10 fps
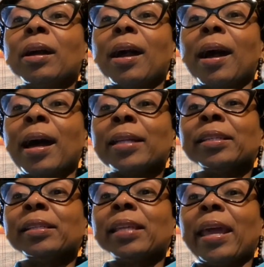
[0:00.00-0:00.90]
I
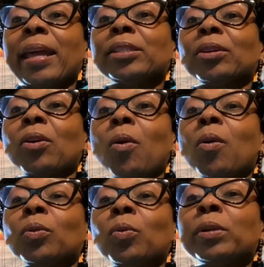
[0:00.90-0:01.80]
just had to
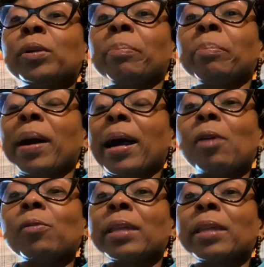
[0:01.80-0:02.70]
call on a
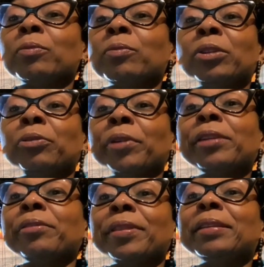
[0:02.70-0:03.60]
power that was
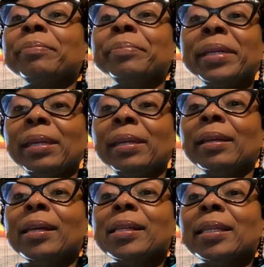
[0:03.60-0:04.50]
greater than me
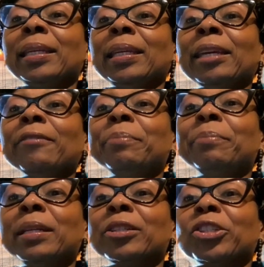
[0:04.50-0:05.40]
to give
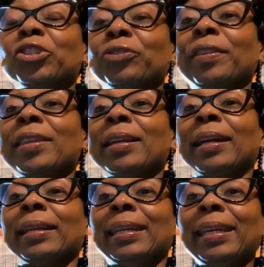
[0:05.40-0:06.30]
me the strength that I
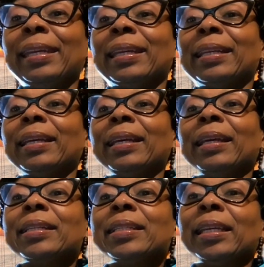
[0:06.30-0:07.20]
needed
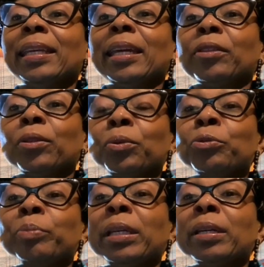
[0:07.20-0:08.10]
to get
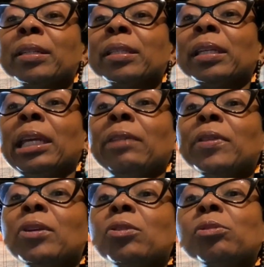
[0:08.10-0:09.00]
through, because even
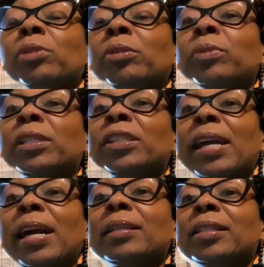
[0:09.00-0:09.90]
though it was
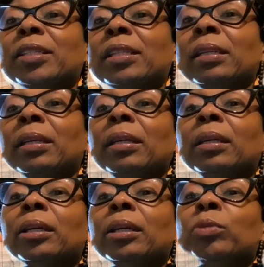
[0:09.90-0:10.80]
challenging,
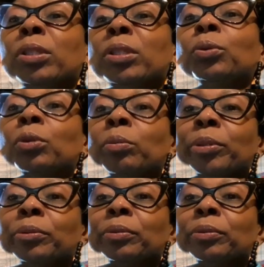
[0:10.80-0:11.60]
it was doable.